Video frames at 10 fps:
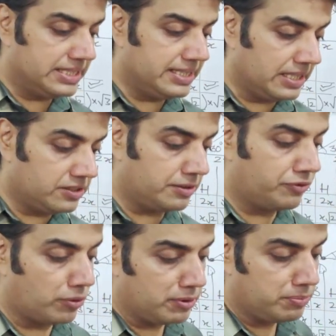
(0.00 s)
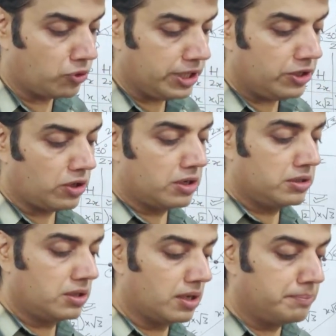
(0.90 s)
It says, from a point
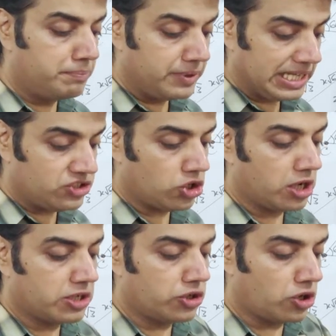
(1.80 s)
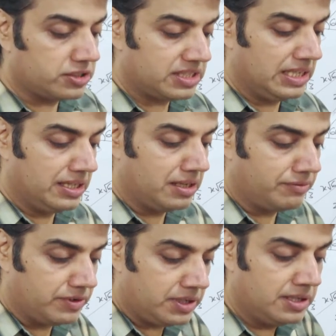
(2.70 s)
on a bridge across the
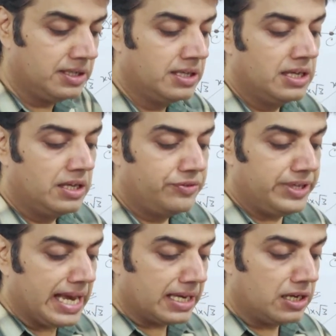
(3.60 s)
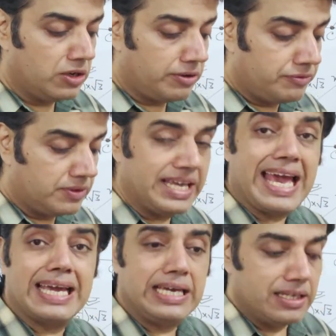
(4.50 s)
river, the
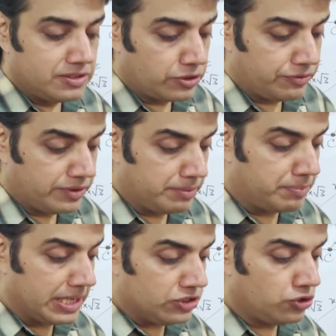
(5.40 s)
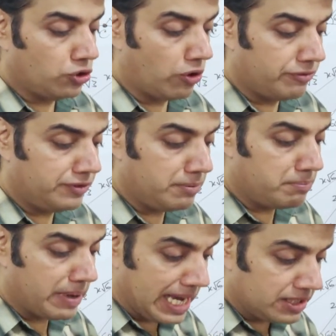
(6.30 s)
angles of depression of the
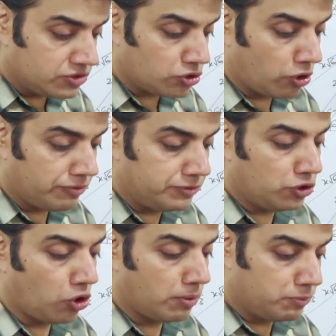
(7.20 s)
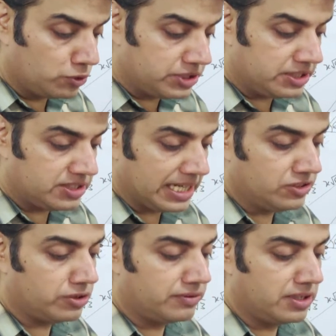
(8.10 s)
banks of the opposite
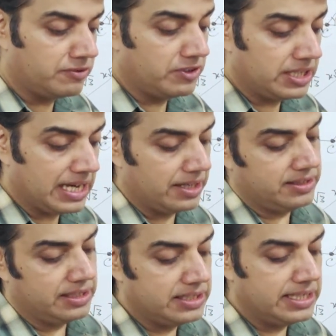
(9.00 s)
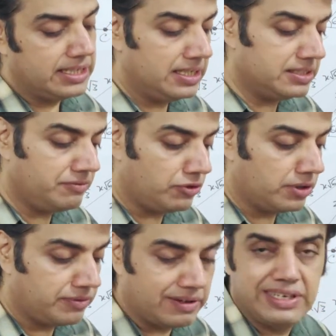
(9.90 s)
sides of the river are 30 degrees and
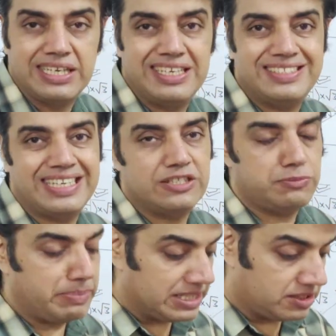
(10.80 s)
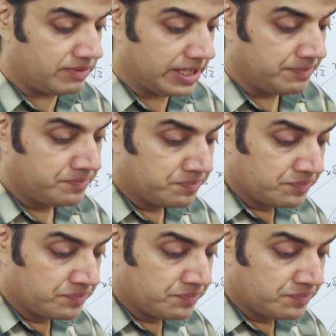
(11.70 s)
45 degrees respectively.